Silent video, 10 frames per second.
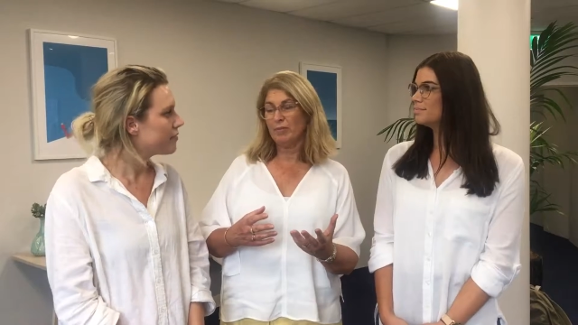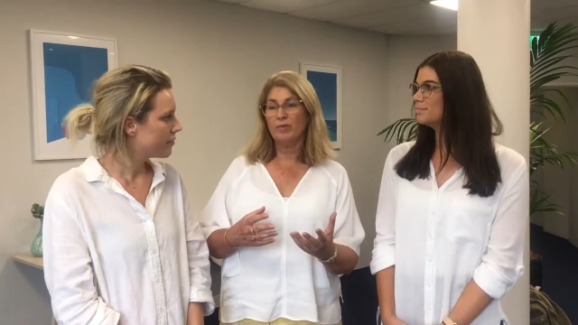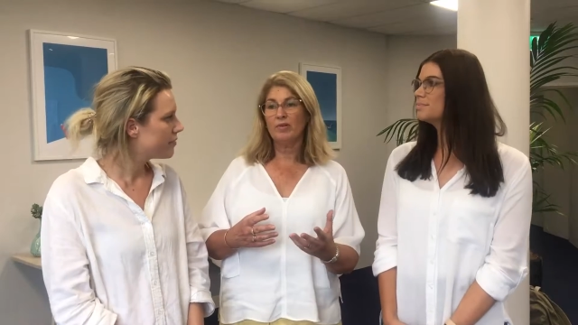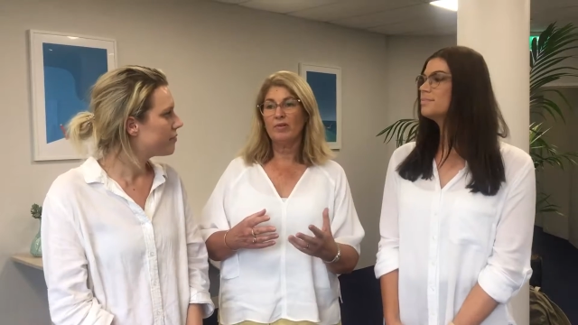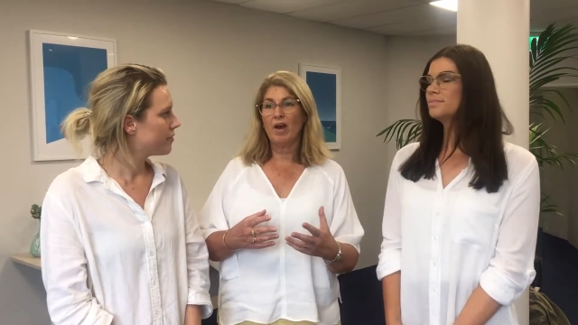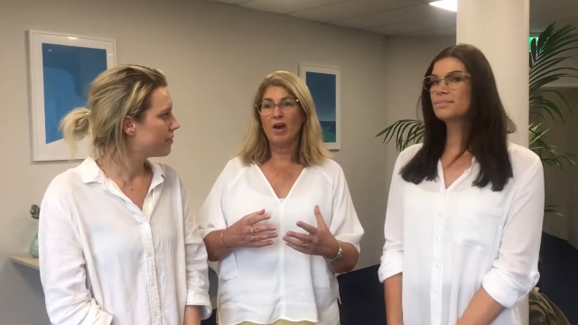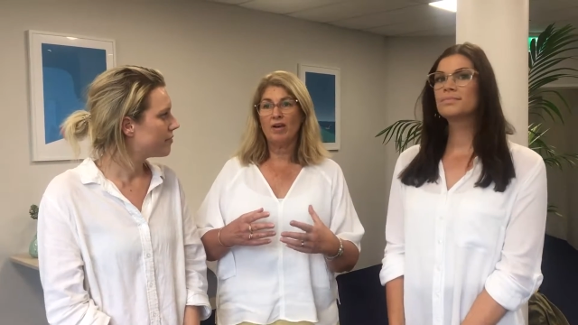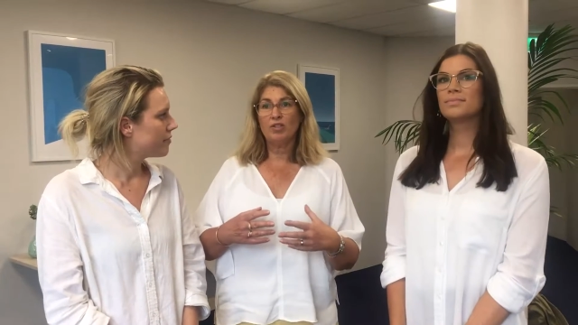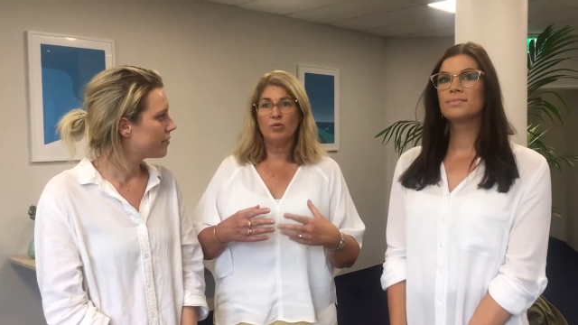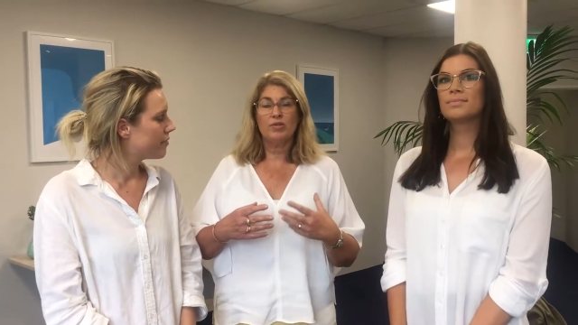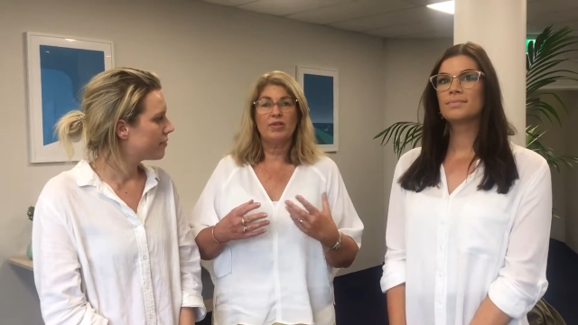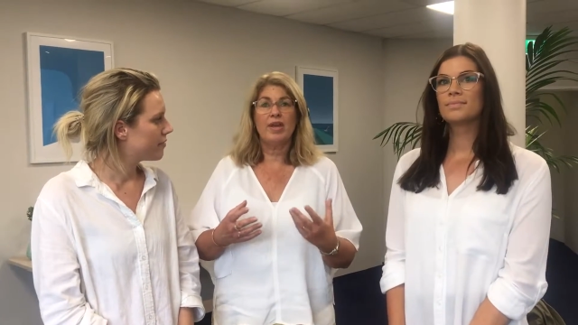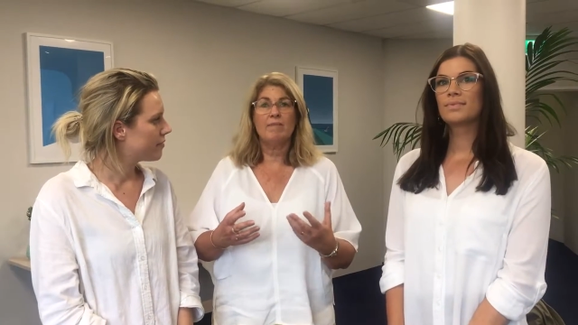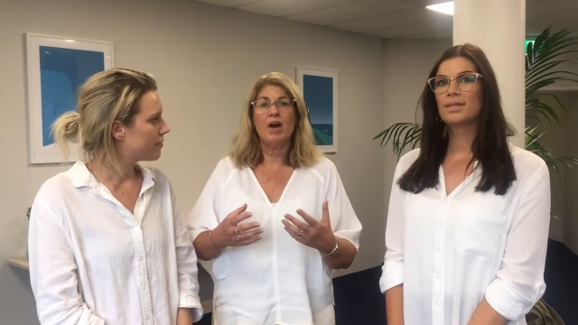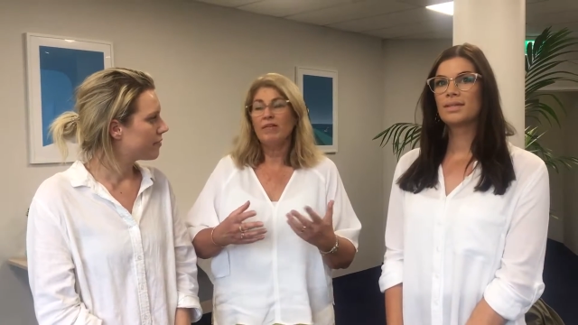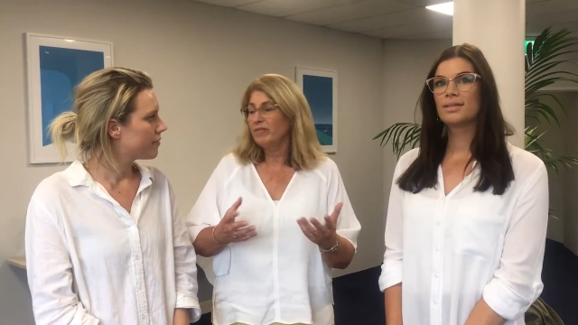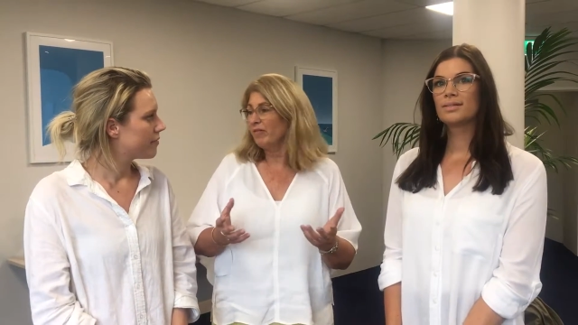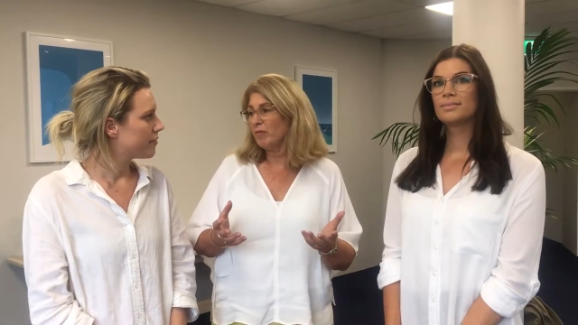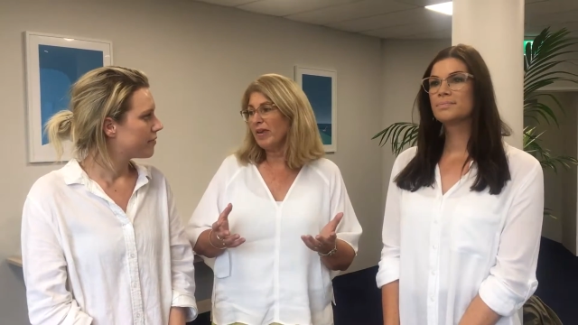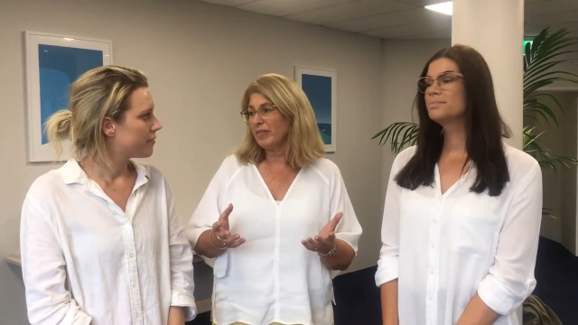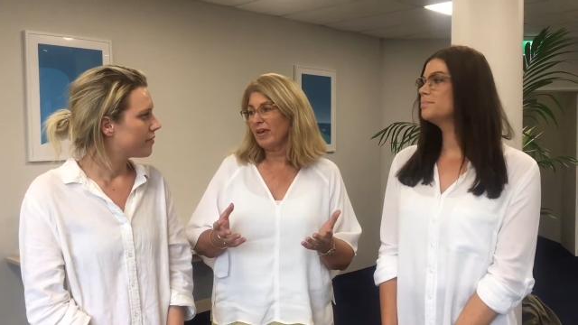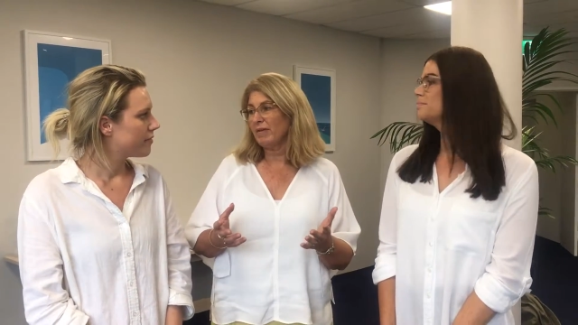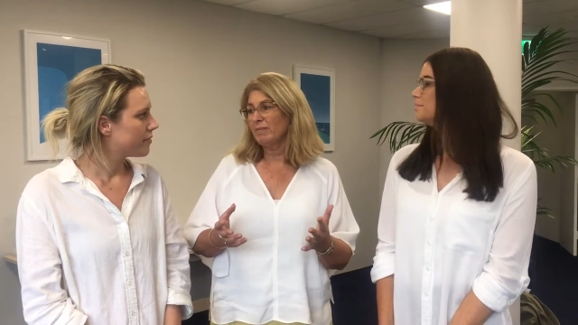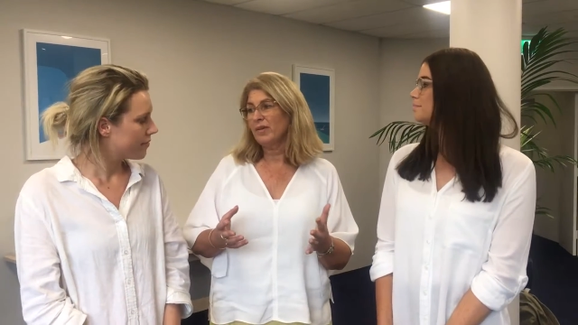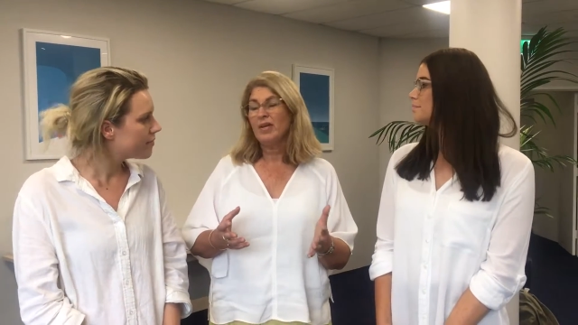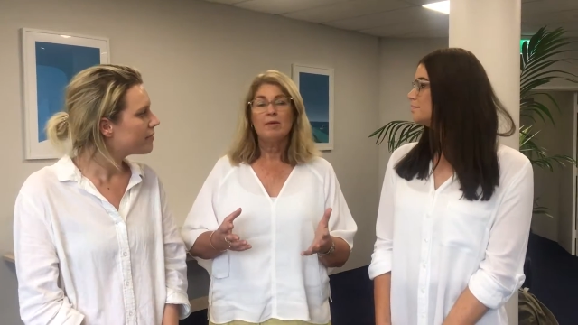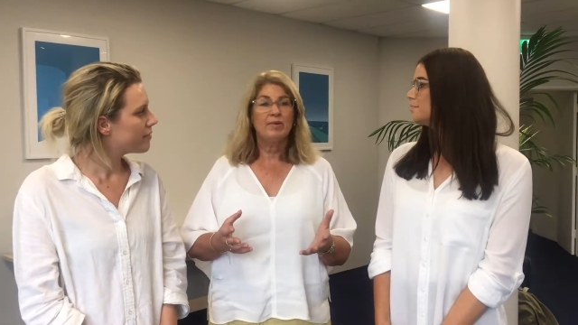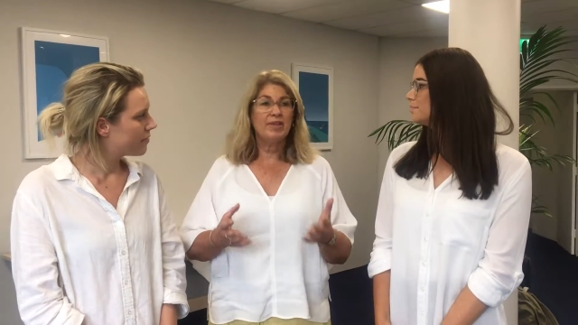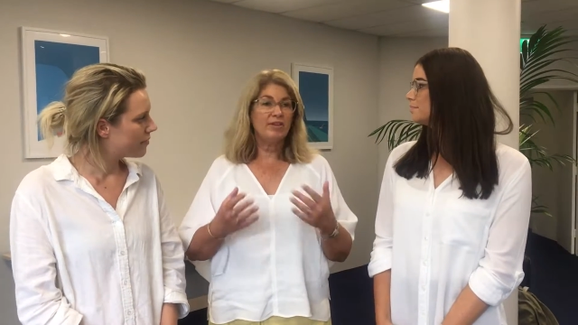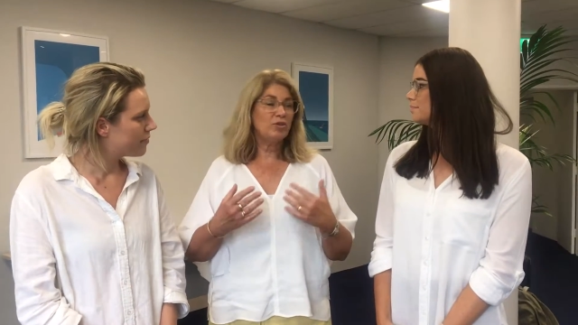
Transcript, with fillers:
Speaker 1: people, I talk to them, I've never met them, but